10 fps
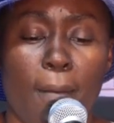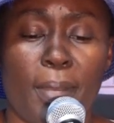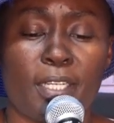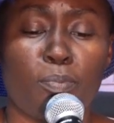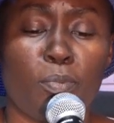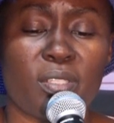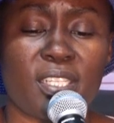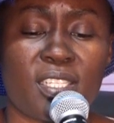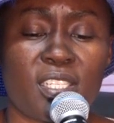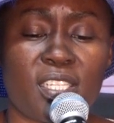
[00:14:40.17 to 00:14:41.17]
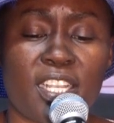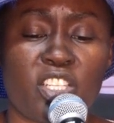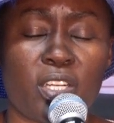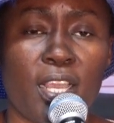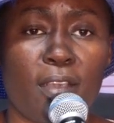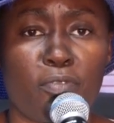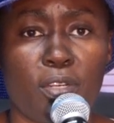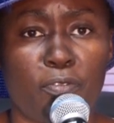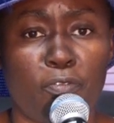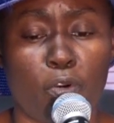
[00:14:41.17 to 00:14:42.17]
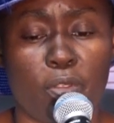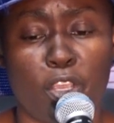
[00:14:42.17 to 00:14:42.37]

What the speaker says: But Moses searched carefully for